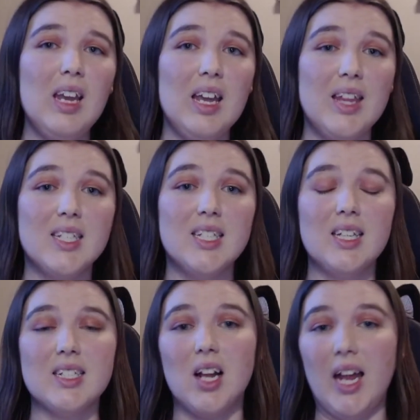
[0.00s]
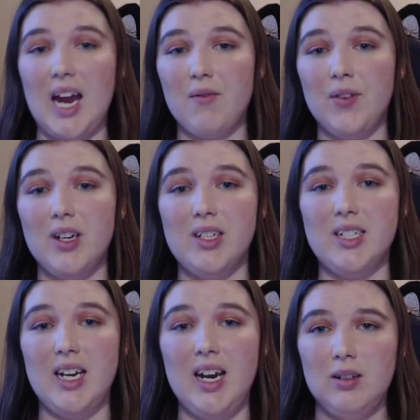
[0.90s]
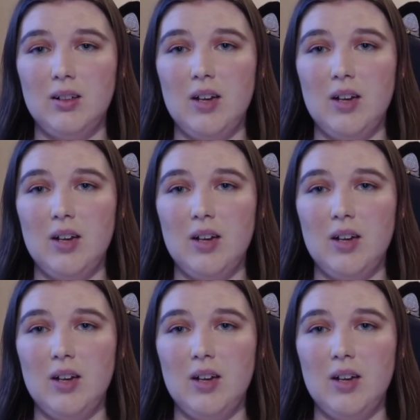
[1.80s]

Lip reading: And that's it. That's all I have for you today.